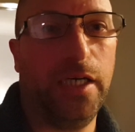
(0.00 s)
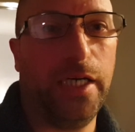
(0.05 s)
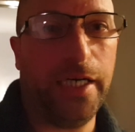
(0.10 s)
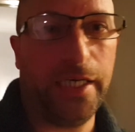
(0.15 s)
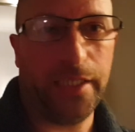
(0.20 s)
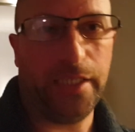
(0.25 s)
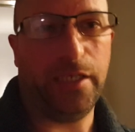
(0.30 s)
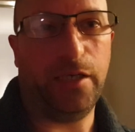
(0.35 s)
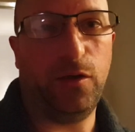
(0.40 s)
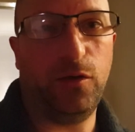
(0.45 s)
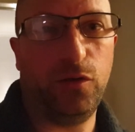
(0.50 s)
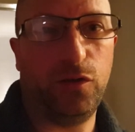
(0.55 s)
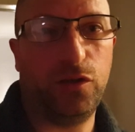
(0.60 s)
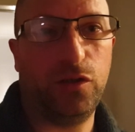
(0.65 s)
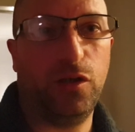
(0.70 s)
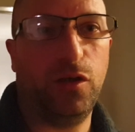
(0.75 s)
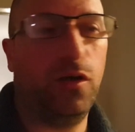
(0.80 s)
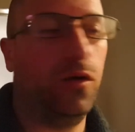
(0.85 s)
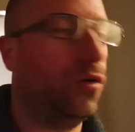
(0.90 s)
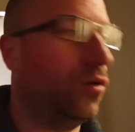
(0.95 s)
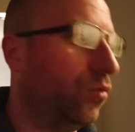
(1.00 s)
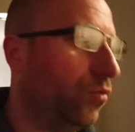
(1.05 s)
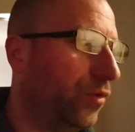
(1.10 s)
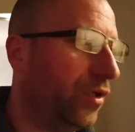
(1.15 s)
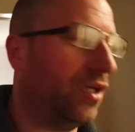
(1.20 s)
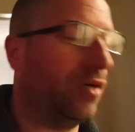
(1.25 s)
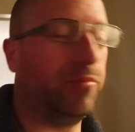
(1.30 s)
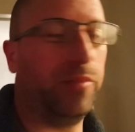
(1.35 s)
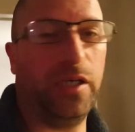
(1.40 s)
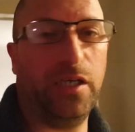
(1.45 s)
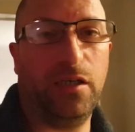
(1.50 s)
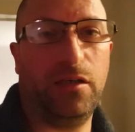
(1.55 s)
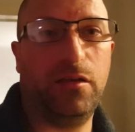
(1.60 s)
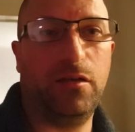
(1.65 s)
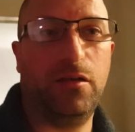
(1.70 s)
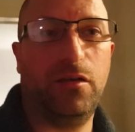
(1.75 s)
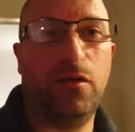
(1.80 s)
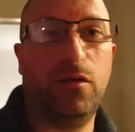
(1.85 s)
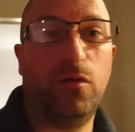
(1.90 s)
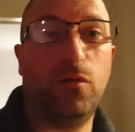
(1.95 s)
in the house with a beer
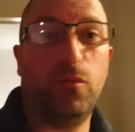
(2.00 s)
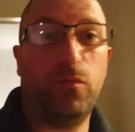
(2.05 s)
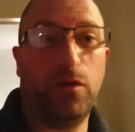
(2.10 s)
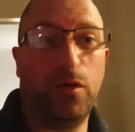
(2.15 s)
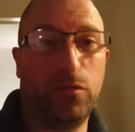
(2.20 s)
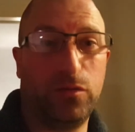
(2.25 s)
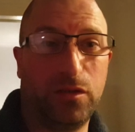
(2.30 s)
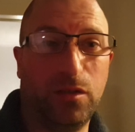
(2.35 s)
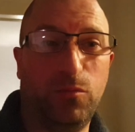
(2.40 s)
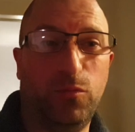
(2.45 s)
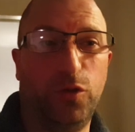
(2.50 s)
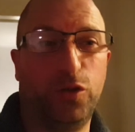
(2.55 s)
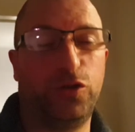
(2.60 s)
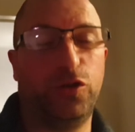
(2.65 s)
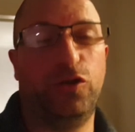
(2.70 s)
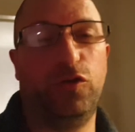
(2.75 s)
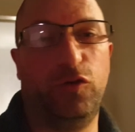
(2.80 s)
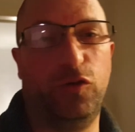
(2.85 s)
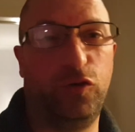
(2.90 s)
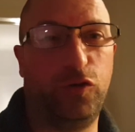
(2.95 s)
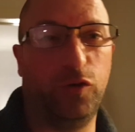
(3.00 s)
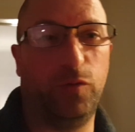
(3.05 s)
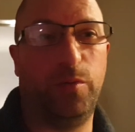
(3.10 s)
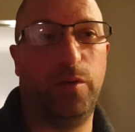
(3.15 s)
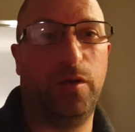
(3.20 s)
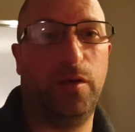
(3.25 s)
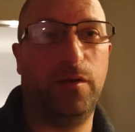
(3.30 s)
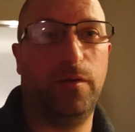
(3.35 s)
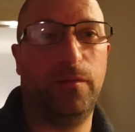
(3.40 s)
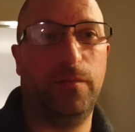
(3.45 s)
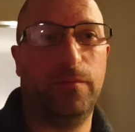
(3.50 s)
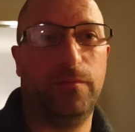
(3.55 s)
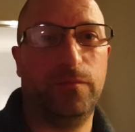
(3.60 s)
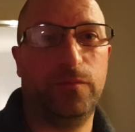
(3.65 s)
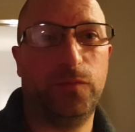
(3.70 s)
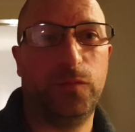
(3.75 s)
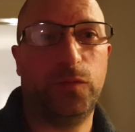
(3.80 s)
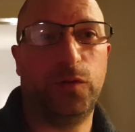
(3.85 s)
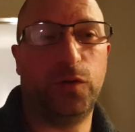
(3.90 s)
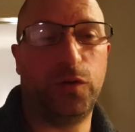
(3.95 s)
whilst I'm watching YouTube.
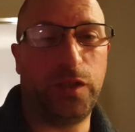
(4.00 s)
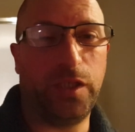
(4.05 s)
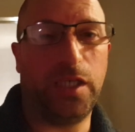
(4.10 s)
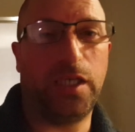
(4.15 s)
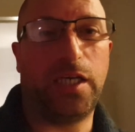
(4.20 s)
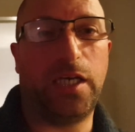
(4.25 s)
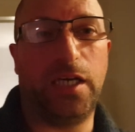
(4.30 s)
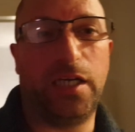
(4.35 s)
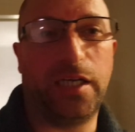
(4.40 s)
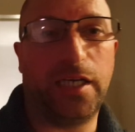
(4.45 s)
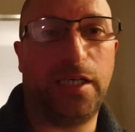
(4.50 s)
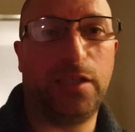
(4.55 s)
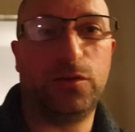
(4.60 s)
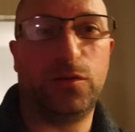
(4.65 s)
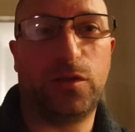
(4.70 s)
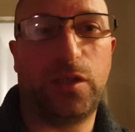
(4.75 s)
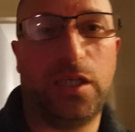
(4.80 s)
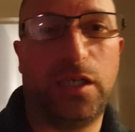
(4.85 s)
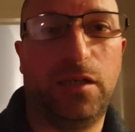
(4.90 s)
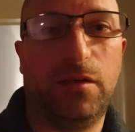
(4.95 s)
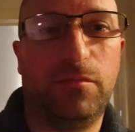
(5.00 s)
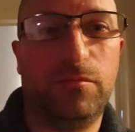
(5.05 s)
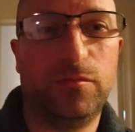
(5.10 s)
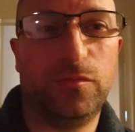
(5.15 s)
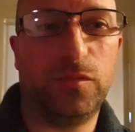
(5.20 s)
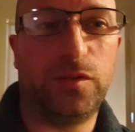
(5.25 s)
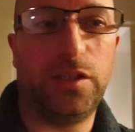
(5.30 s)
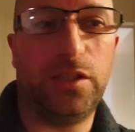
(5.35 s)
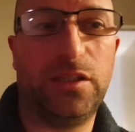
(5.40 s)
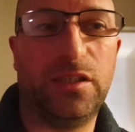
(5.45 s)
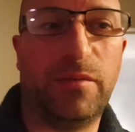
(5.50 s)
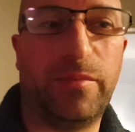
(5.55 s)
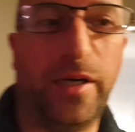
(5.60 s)
So take care, guys, okay? See you in a